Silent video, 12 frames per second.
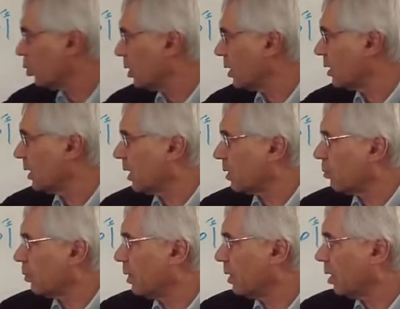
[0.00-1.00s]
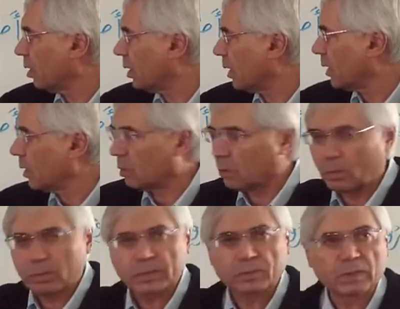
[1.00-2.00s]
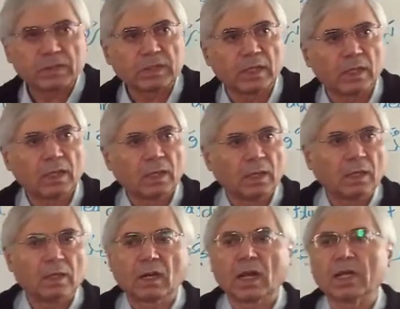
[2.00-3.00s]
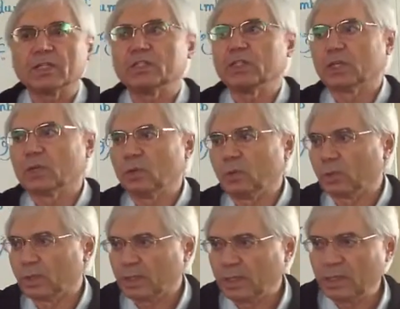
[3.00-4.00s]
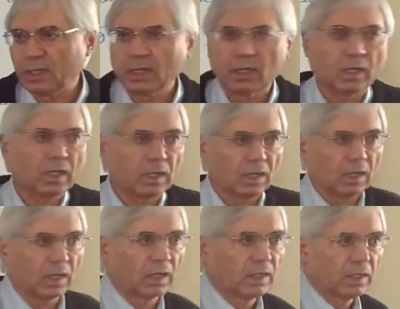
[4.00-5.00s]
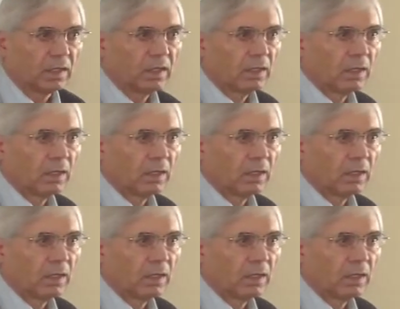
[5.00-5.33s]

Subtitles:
word that we already know is we say Raji'un, inna lillahi